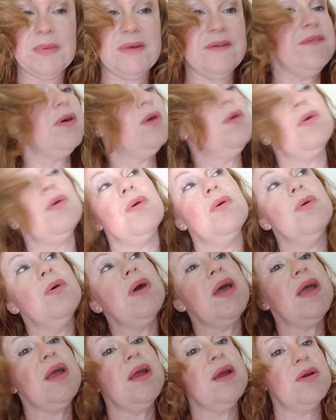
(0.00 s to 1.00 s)
have a whole
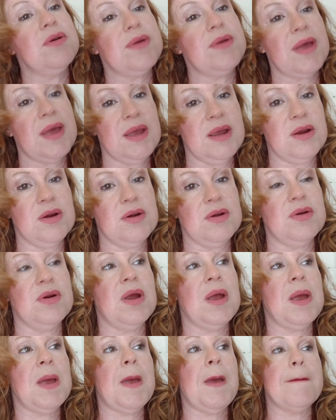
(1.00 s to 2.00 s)
hair care,
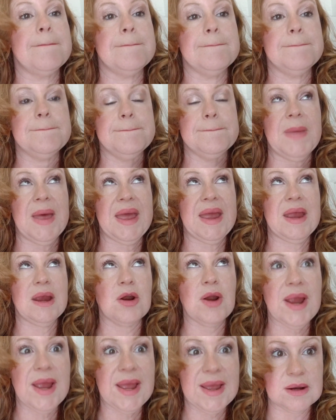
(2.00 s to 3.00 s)
hair
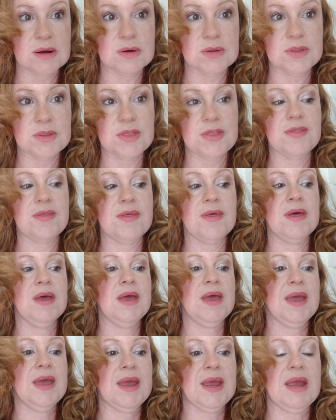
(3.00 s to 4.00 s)
health,
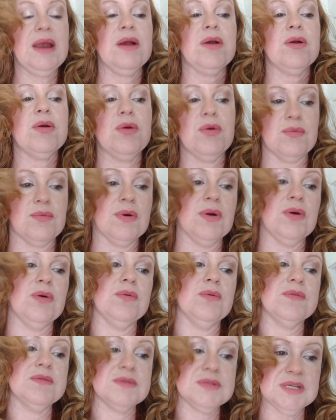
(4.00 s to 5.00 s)
hair
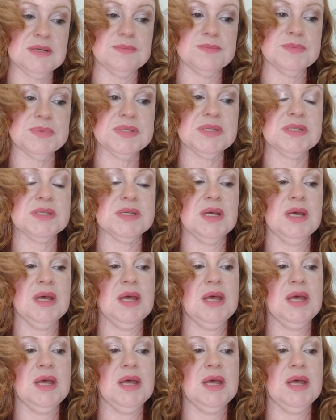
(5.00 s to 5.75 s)
growth tips